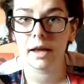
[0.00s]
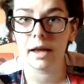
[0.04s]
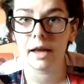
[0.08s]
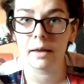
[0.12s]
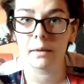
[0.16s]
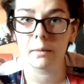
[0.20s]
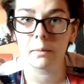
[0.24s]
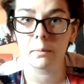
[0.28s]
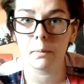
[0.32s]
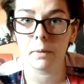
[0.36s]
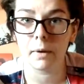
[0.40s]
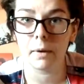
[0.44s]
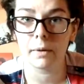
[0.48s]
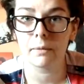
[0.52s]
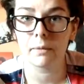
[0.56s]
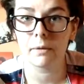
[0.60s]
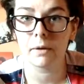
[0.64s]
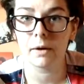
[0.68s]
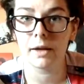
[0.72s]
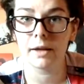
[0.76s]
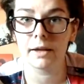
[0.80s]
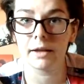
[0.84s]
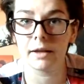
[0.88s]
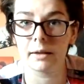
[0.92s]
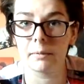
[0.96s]
and by
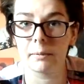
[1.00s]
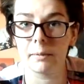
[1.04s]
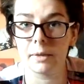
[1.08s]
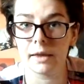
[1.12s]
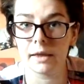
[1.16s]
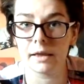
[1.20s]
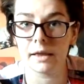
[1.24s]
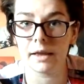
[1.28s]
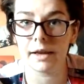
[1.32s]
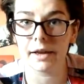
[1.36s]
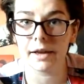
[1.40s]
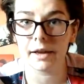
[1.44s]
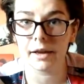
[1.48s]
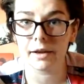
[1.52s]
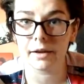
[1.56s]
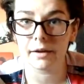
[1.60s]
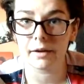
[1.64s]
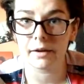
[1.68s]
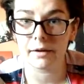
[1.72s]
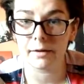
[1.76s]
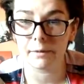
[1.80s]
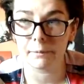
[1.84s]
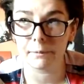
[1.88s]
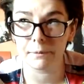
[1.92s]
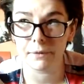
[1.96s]
fallen I mean like
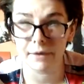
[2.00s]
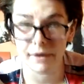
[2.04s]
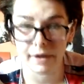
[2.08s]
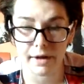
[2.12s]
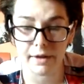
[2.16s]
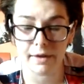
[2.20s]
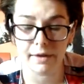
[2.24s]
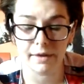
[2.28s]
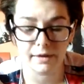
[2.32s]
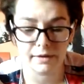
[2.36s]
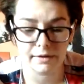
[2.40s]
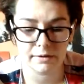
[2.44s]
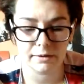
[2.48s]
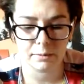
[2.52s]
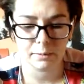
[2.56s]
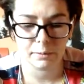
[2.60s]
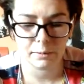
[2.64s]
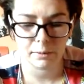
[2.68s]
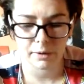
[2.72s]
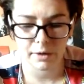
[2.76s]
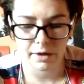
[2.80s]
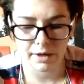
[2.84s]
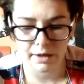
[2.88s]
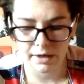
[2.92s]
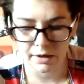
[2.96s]
dead
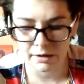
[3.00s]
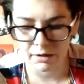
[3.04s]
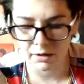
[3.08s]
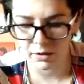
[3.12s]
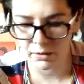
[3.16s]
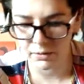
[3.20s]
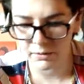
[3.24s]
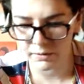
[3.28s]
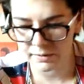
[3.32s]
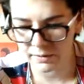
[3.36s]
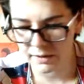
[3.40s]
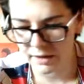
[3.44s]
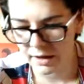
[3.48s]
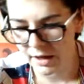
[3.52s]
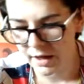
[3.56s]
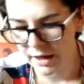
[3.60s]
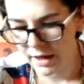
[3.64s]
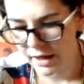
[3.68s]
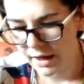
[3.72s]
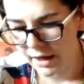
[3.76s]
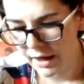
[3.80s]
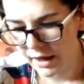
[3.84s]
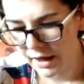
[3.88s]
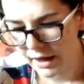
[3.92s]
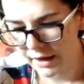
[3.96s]
superheroes,
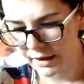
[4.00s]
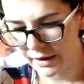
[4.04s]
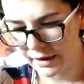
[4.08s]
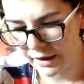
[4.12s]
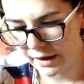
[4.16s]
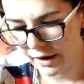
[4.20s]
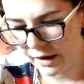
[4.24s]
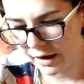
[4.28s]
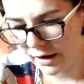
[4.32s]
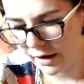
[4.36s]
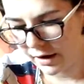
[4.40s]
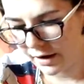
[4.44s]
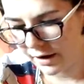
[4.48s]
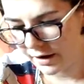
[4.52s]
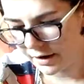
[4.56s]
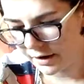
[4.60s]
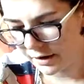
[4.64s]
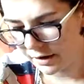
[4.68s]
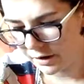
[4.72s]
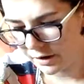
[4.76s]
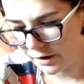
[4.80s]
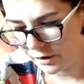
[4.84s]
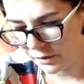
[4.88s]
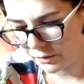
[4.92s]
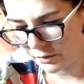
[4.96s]
and they
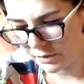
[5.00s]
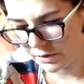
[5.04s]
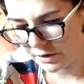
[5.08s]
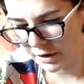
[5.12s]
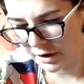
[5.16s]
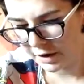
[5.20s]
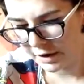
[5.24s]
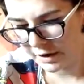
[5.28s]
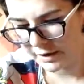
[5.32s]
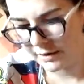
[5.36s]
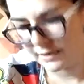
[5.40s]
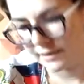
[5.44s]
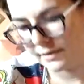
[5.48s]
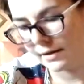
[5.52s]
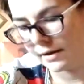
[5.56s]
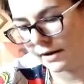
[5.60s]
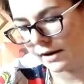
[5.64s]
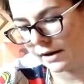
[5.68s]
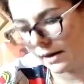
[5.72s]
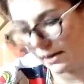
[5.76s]
kinda goes against the